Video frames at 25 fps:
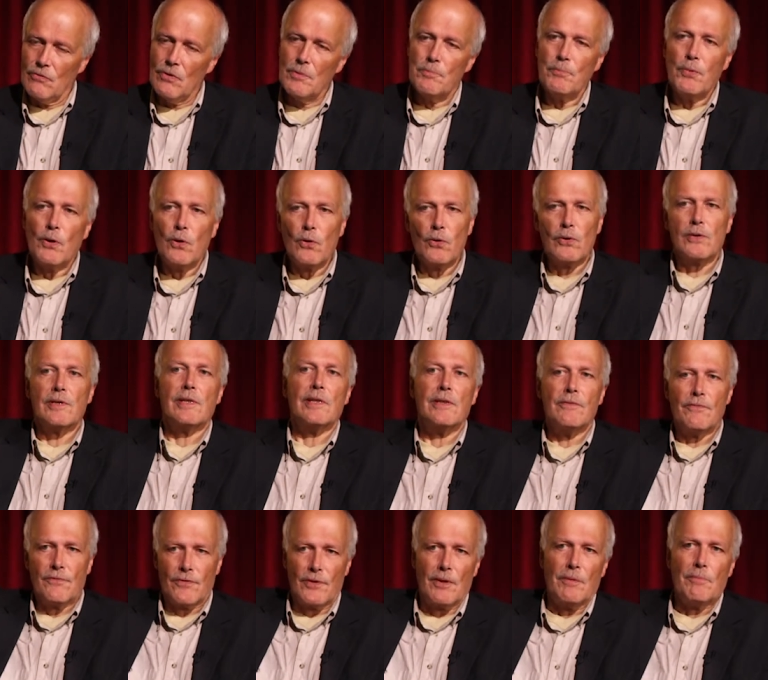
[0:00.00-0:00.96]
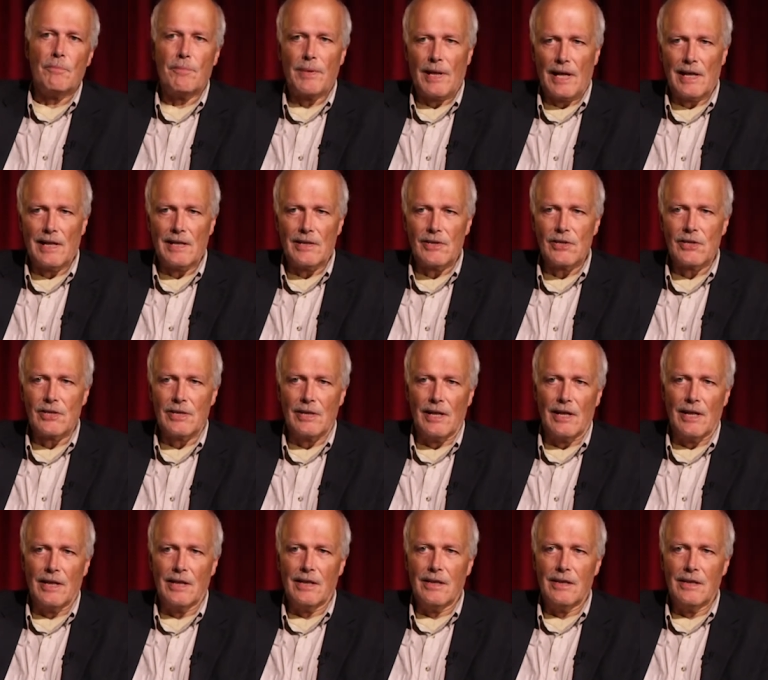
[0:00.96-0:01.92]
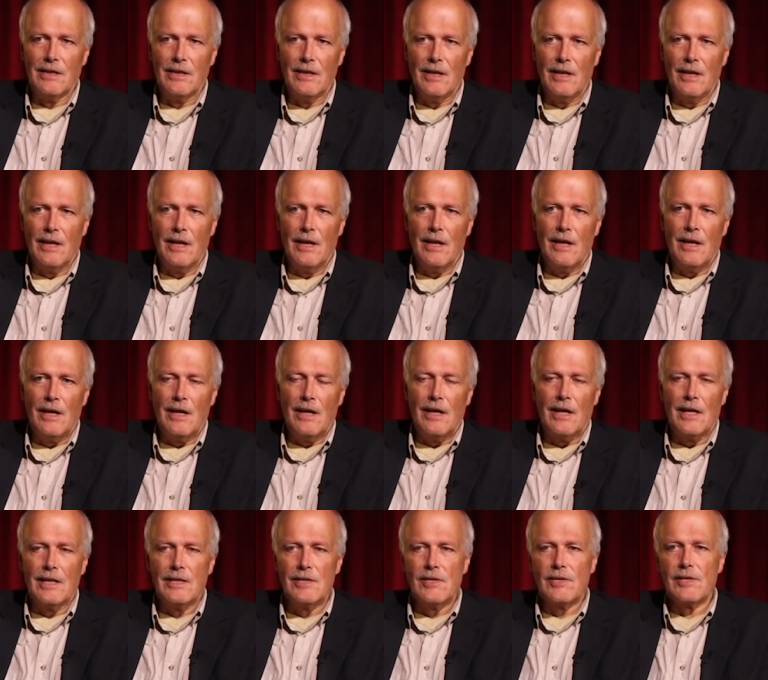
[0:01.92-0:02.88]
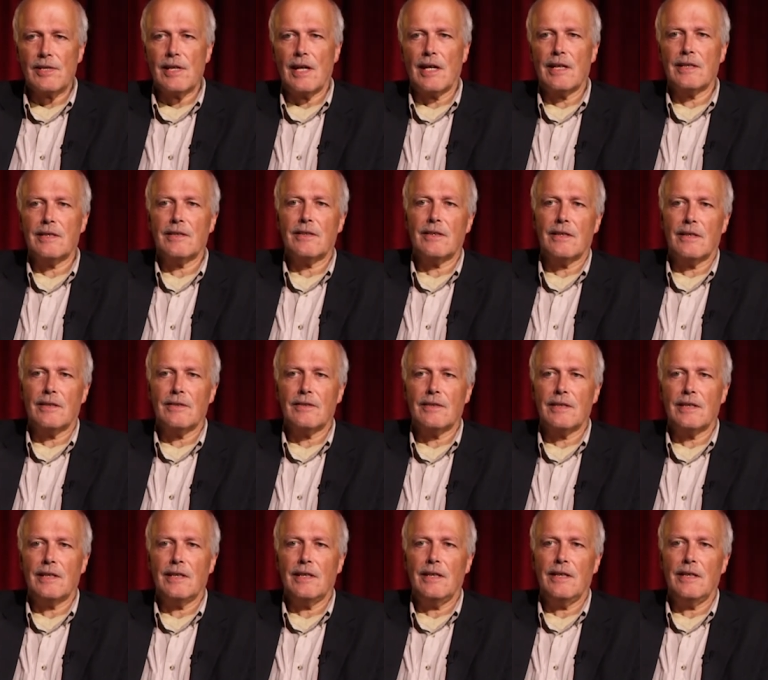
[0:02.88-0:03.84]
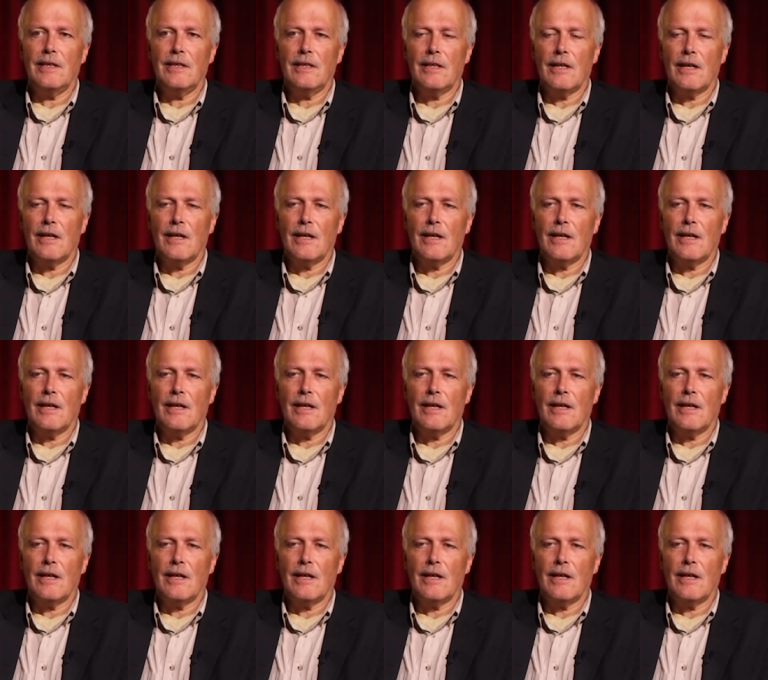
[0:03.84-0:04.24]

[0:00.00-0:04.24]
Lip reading: reported from Palestine and said that the